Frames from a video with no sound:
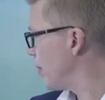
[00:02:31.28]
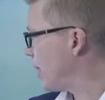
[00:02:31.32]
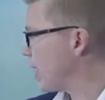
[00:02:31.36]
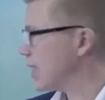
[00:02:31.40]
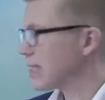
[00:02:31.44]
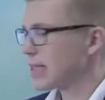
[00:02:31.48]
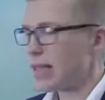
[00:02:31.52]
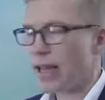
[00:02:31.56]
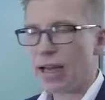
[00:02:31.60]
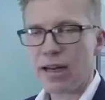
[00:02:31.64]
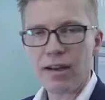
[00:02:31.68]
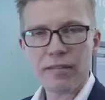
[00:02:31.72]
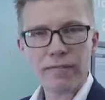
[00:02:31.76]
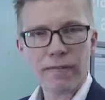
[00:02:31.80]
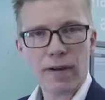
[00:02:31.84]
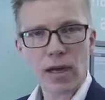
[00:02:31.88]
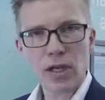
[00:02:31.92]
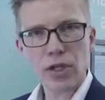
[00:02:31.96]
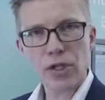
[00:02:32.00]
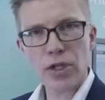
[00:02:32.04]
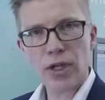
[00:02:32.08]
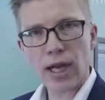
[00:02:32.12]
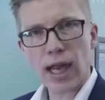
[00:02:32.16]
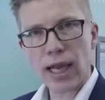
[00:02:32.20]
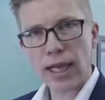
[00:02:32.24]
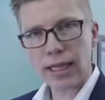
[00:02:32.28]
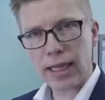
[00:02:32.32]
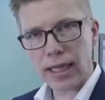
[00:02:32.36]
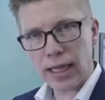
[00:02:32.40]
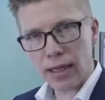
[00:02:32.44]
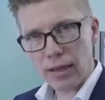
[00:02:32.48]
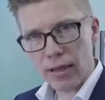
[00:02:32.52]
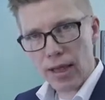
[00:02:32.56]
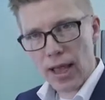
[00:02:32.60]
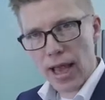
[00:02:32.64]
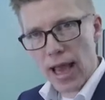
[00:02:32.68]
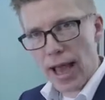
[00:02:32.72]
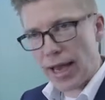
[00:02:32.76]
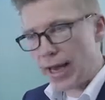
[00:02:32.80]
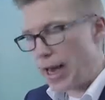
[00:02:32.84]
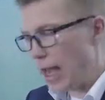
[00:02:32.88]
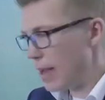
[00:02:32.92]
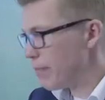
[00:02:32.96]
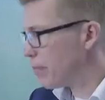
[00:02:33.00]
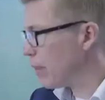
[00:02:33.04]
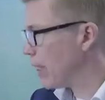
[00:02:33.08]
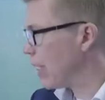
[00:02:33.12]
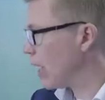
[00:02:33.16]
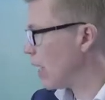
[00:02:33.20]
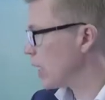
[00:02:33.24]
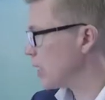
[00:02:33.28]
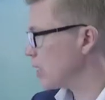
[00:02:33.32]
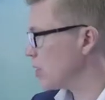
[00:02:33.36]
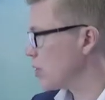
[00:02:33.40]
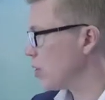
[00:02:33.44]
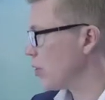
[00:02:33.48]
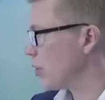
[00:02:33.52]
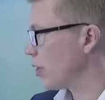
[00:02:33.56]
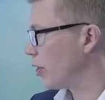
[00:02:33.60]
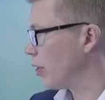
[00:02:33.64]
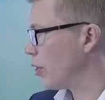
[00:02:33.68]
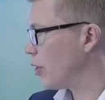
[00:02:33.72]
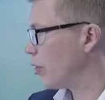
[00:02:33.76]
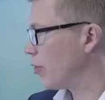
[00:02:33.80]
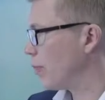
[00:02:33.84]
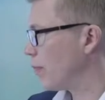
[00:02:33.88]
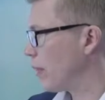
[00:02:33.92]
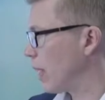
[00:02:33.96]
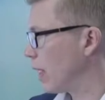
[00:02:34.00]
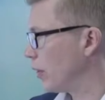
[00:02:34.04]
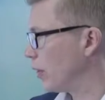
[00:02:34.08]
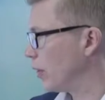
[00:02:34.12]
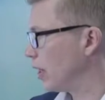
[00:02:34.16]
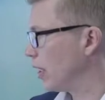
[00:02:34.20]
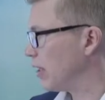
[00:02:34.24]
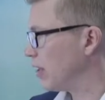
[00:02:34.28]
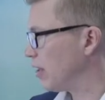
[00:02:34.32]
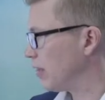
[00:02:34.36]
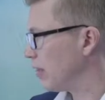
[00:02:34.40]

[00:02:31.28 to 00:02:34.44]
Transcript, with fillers: and baselining functionality and APIs to the northbound